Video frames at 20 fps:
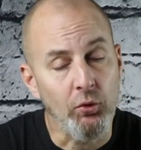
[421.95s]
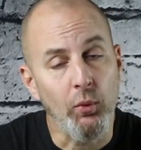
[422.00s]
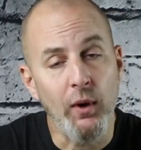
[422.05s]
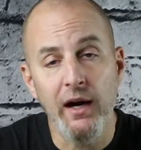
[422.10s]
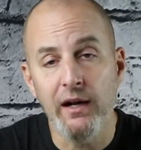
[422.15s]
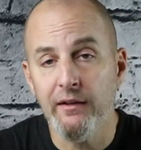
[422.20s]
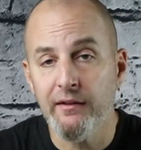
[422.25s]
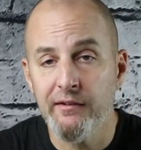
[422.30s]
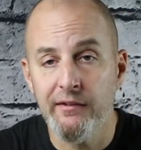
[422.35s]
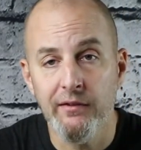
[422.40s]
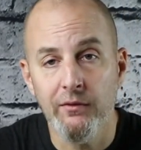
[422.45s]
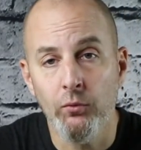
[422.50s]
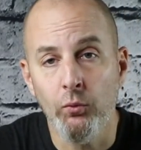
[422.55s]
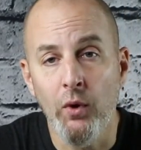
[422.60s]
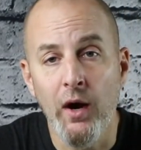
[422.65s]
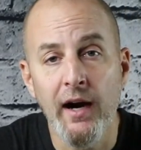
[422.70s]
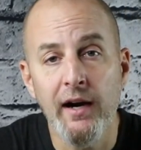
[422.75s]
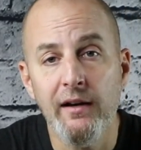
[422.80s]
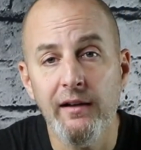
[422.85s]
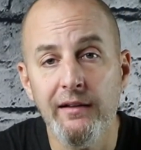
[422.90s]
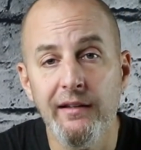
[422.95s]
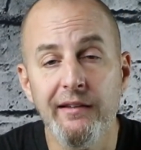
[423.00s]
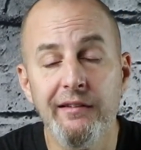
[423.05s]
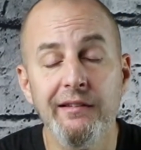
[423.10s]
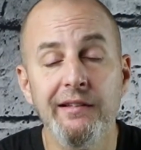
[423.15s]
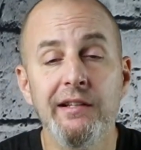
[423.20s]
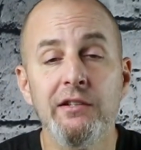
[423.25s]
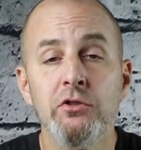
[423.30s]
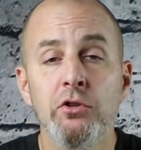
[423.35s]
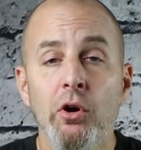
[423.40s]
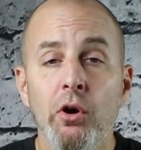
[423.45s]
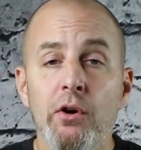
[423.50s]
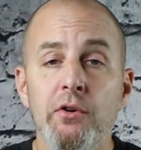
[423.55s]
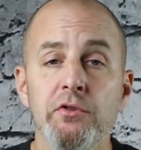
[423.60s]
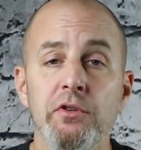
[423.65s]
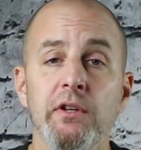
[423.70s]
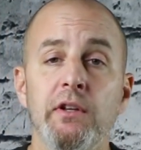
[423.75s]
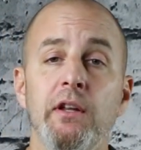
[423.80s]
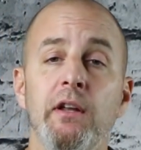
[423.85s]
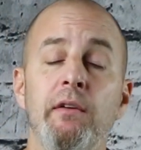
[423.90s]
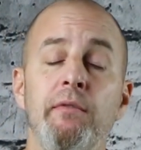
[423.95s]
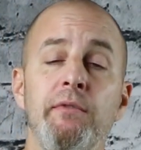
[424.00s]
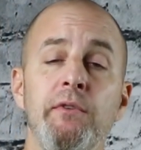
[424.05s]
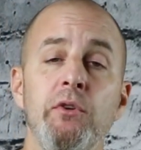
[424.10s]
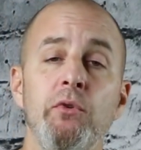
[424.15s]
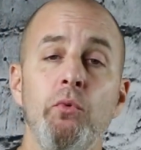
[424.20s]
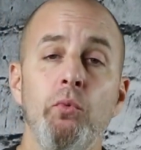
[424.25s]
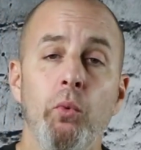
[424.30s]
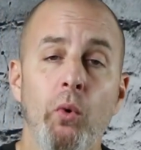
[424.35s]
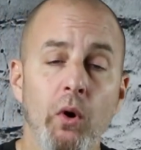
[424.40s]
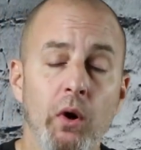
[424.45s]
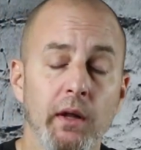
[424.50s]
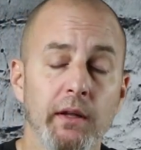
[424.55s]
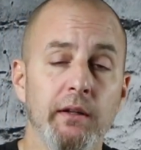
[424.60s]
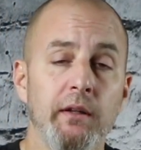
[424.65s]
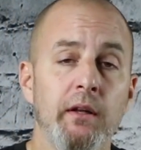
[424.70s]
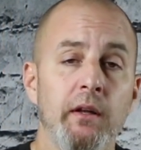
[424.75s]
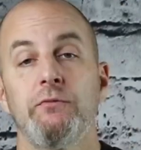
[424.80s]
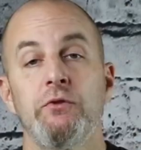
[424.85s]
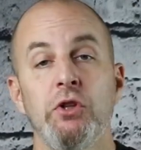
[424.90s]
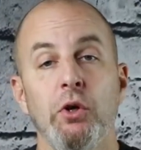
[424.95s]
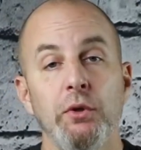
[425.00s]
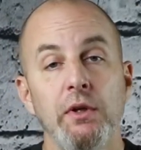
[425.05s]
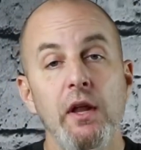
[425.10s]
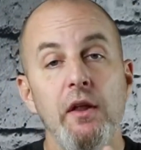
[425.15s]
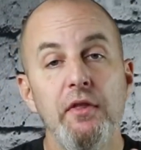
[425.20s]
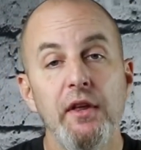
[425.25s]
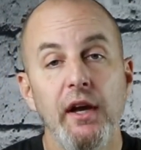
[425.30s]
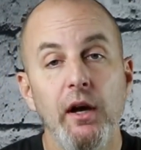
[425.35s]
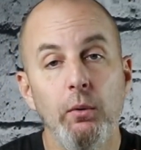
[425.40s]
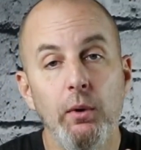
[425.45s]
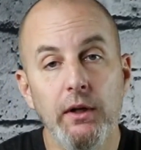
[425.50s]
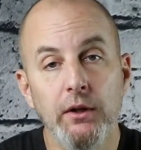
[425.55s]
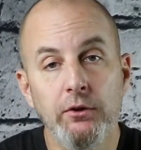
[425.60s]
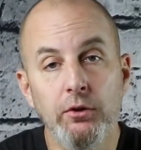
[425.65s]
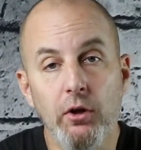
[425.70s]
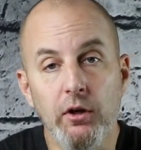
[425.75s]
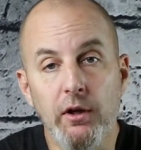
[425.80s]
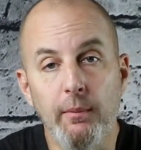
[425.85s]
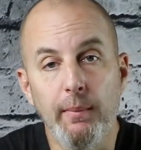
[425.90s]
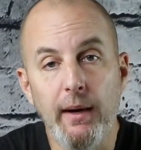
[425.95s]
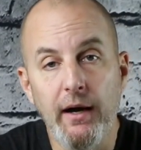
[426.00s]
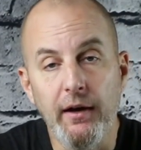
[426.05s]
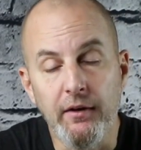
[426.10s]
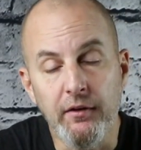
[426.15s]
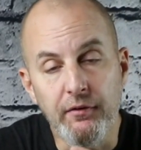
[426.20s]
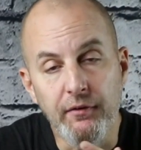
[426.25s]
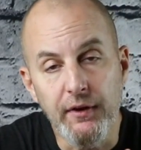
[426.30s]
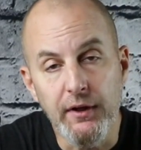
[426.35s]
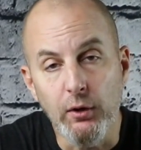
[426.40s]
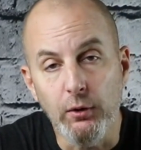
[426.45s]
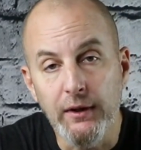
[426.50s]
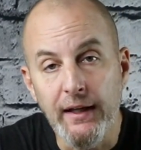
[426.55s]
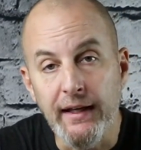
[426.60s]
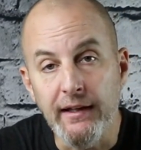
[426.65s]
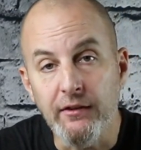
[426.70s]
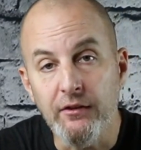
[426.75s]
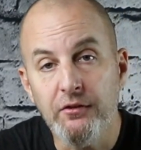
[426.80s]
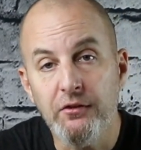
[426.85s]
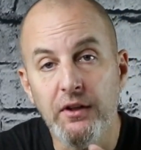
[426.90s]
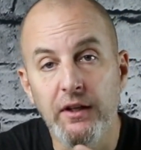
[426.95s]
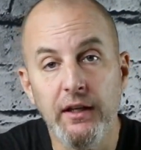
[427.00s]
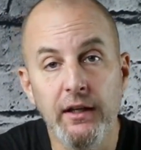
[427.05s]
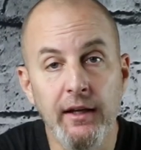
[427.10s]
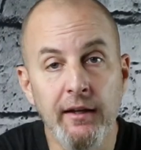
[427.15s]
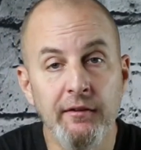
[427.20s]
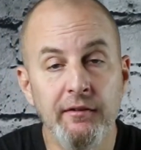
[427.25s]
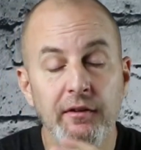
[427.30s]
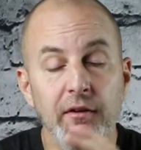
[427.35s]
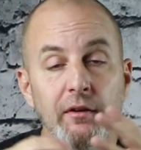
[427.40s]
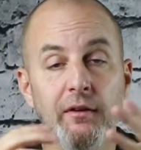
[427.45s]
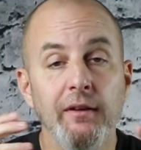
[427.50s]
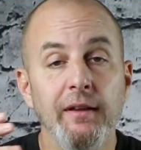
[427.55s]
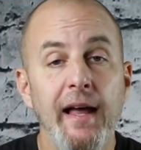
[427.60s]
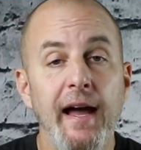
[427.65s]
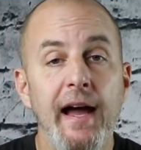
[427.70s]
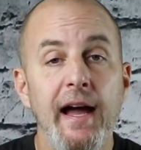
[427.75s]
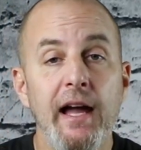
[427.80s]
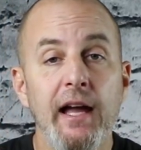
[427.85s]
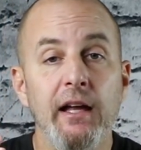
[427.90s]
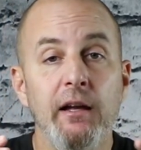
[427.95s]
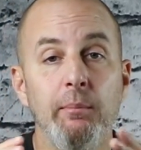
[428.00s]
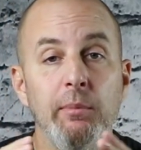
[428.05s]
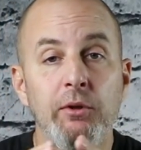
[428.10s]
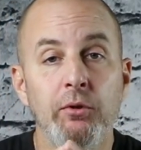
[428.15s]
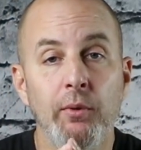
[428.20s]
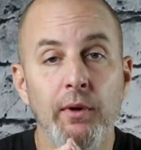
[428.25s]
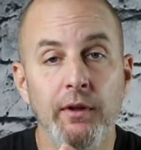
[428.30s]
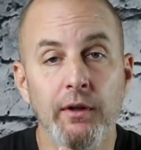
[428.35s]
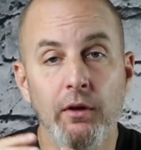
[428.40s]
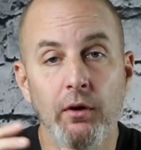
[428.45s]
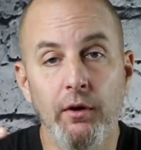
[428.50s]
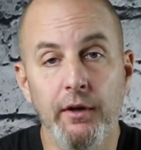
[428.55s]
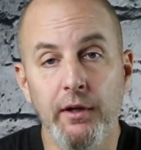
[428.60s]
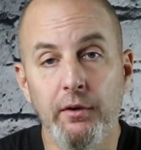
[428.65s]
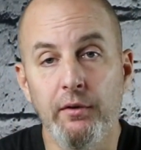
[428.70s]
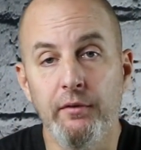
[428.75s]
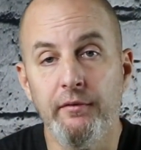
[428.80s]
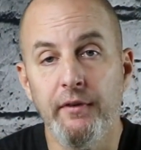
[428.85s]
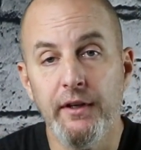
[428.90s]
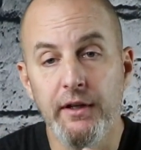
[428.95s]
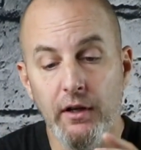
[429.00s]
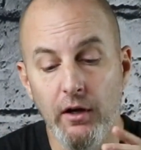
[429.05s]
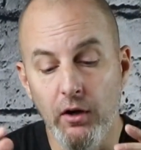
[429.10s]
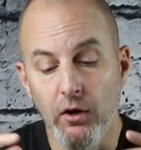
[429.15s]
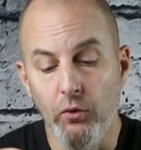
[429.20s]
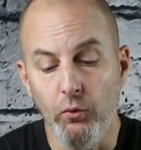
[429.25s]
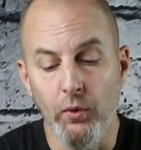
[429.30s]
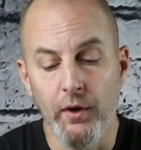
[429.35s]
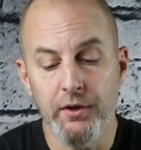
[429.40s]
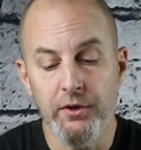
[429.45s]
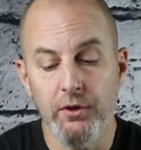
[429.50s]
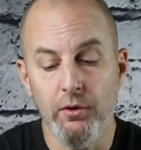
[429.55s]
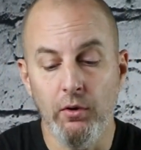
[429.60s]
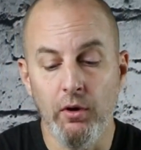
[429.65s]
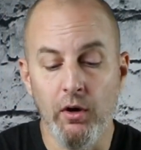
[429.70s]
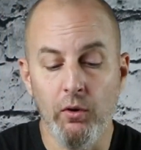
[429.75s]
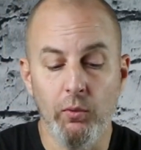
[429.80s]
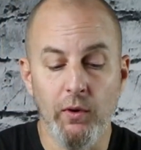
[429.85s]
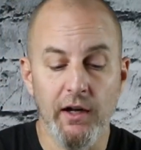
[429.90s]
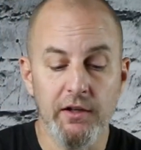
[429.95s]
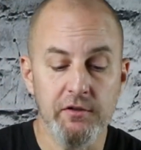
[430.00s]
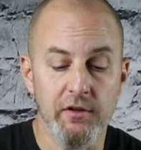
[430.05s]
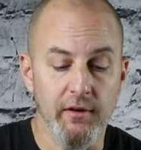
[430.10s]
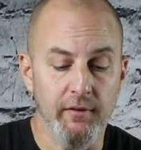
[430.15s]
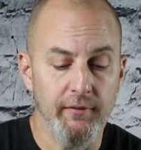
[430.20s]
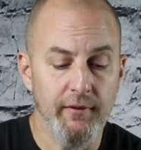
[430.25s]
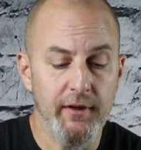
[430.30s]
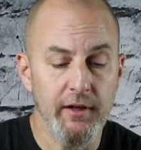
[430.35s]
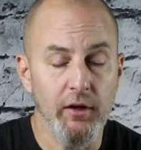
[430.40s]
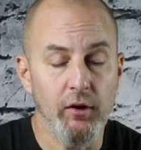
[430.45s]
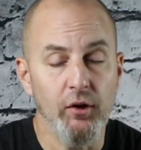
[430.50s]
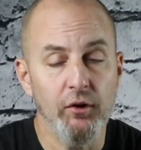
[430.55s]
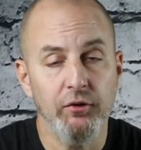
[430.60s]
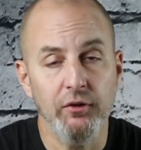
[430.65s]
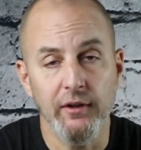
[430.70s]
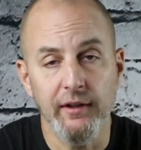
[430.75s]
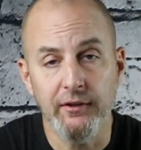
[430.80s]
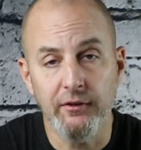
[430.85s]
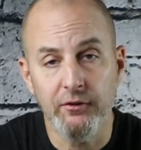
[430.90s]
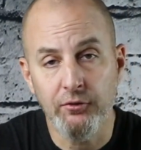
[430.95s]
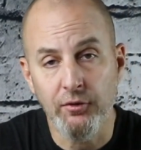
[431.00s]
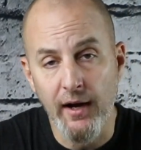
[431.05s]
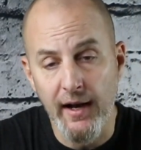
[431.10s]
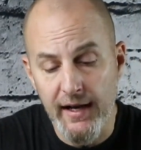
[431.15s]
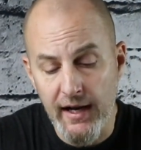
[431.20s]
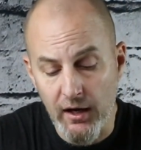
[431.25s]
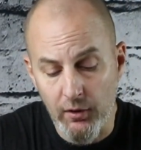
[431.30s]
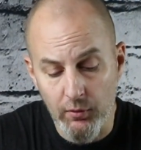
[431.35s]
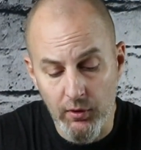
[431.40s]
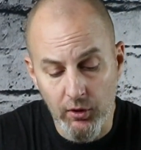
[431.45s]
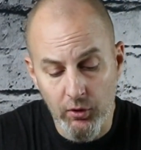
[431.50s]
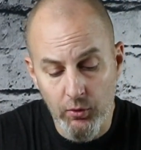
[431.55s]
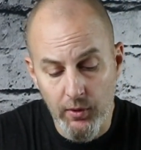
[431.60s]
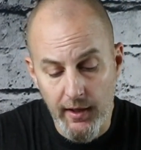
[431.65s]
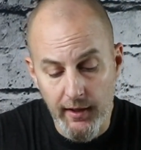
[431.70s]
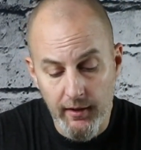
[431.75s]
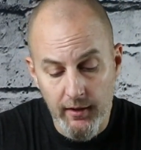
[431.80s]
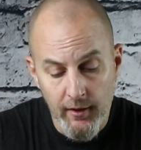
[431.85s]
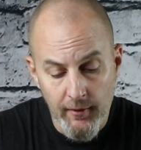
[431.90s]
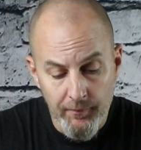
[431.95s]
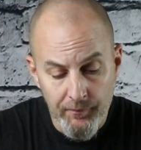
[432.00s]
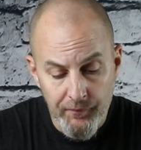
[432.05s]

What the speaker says: wirelessly charge it if you want. So another thing I want to talk about is video latency. Is there lag between the audio and video when you are watching video? So let's try it out real quick.